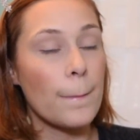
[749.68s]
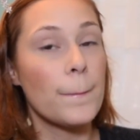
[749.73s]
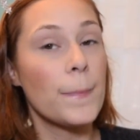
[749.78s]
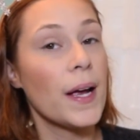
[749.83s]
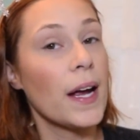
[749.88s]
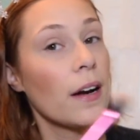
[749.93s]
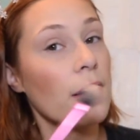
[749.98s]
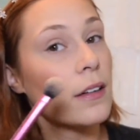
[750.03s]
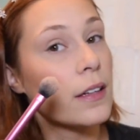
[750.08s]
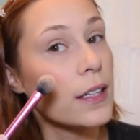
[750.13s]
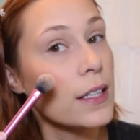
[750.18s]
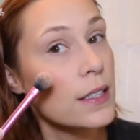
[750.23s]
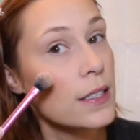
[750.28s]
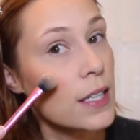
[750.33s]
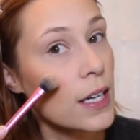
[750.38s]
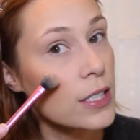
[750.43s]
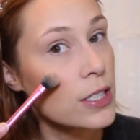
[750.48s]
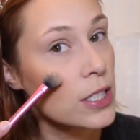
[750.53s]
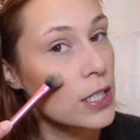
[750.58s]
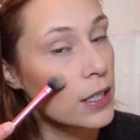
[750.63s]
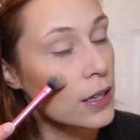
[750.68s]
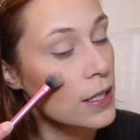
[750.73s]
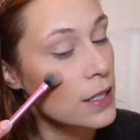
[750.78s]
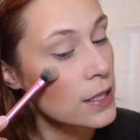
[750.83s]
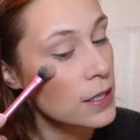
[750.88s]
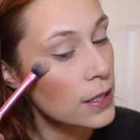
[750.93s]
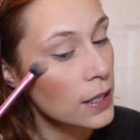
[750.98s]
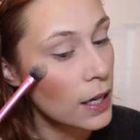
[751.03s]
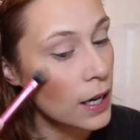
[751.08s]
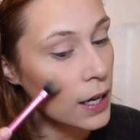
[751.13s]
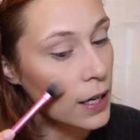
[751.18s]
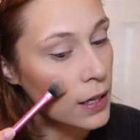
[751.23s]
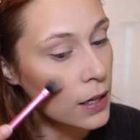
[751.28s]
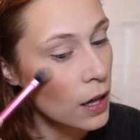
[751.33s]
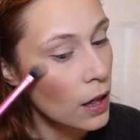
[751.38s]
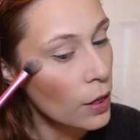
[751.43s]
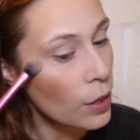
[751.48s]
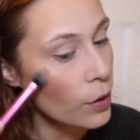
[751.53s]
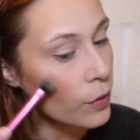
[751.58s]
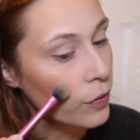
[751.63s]
barely touching the skin
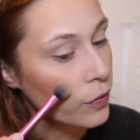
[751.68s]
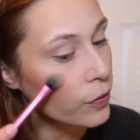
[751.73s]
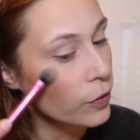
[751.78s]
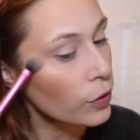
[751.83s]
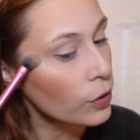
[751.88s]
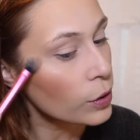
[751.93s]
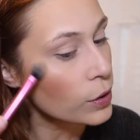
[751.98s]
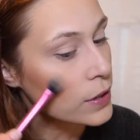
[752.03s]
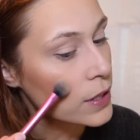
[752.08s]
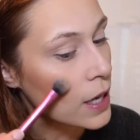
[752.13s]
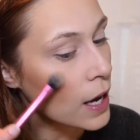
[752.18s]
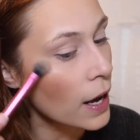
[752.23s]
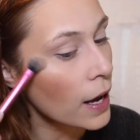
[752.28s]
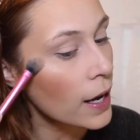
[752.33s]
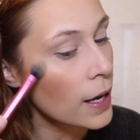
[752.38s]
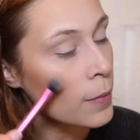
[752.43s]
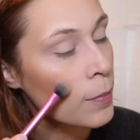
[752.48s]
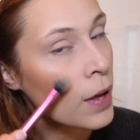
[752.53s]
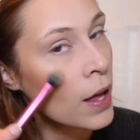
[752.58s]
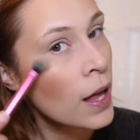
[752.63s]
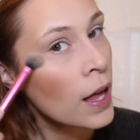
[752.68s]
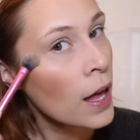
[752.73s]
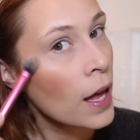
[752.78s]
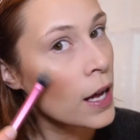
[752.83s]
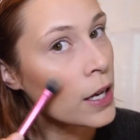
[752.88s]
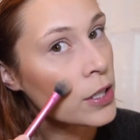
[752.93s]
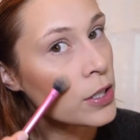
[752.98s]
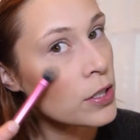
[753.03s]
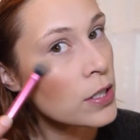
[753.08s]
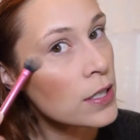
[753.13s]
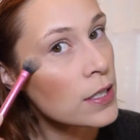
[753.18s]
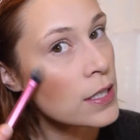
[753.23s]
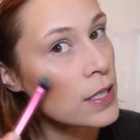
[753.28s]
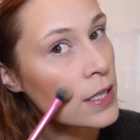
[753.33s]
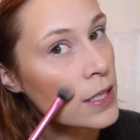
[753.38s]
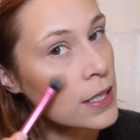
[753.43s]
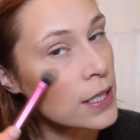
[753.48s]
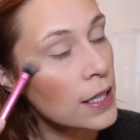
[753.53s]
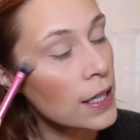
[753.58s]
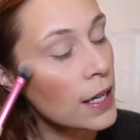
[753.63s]
the full time and you can
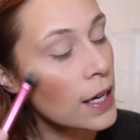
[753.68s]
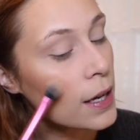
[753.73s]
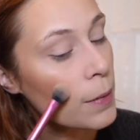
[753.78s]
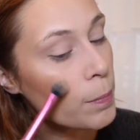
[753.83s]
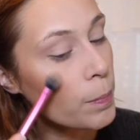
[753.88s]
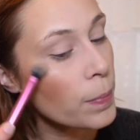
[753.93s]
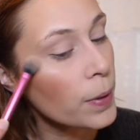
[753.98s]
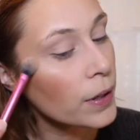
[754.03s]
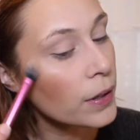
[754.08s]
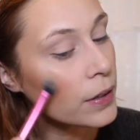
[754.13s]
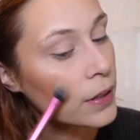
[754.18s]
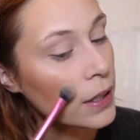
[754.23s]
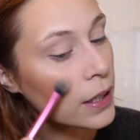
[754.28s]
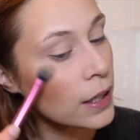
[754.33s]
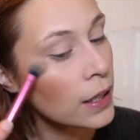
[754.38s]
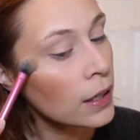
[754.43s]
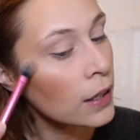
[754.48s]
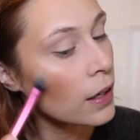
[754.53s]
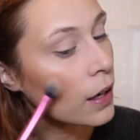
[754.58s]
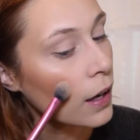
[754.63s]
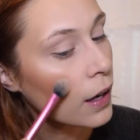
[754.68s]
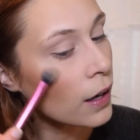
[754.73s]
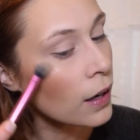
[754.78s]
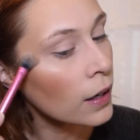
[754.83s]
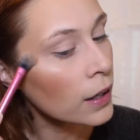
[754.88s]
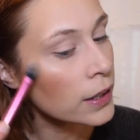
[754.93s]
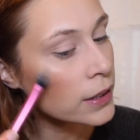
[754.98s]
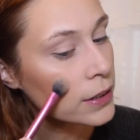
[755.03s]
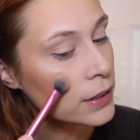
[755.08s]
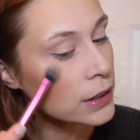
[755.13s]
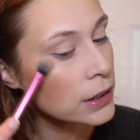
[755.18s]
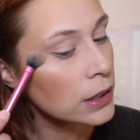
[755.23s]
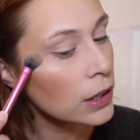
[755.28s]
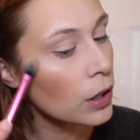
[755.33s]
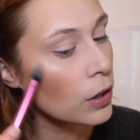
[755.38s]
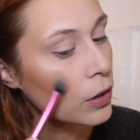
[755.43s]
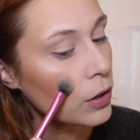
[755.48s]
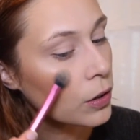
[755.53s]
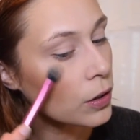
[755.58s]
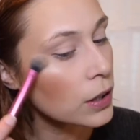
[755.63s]
see it building oh it's
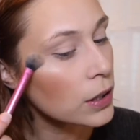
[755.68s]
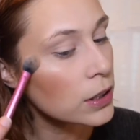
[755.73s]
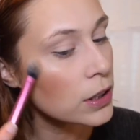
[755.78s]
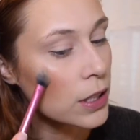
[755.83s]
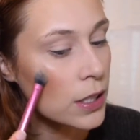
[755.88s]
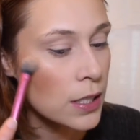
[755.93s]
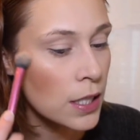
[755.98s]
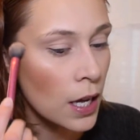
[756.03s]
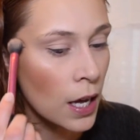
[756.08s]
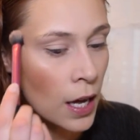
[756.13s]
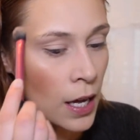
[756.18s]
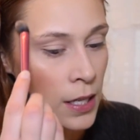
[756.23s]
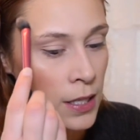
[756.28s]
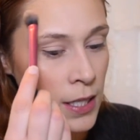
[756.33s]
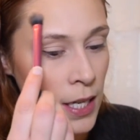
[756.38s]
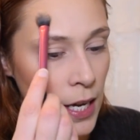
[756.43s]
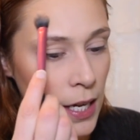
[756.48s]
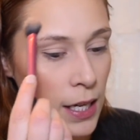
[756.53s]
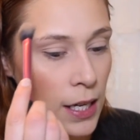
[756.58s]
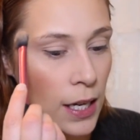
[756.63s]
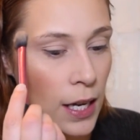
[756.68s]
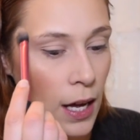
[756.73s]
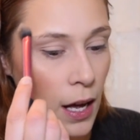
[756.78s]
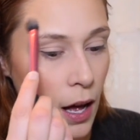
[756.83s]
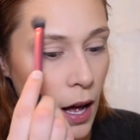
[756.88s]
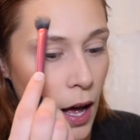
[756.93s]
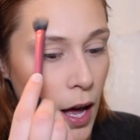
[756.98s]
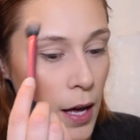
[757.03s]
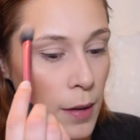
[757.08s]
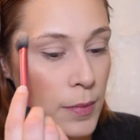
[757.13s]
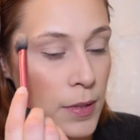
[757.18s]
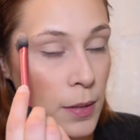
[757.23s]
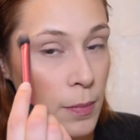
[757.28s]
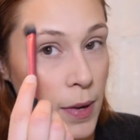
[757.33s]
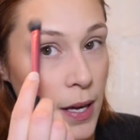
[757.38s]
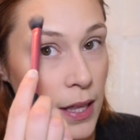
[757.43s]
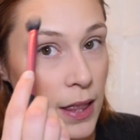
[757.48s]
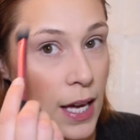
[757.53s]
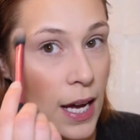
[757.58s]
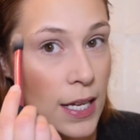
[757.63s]
so gorgeous taking it up to
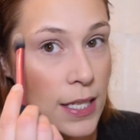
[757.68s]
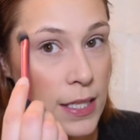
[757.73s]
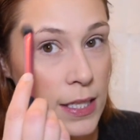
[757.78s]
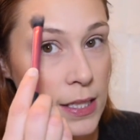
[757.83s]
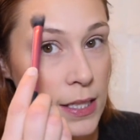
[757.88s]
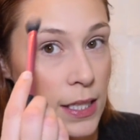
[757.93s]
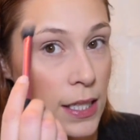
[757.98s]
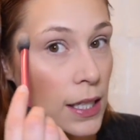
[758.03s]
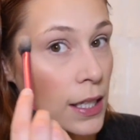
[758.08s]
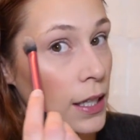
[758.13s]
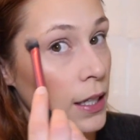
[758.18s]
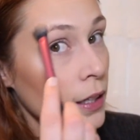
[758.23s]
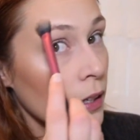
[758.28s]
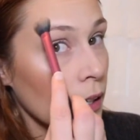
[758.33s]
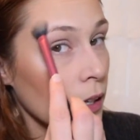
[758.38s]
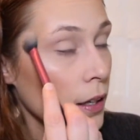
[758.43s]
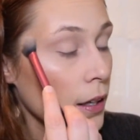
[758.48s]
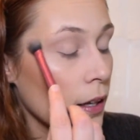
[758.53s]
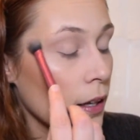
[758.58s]
make that C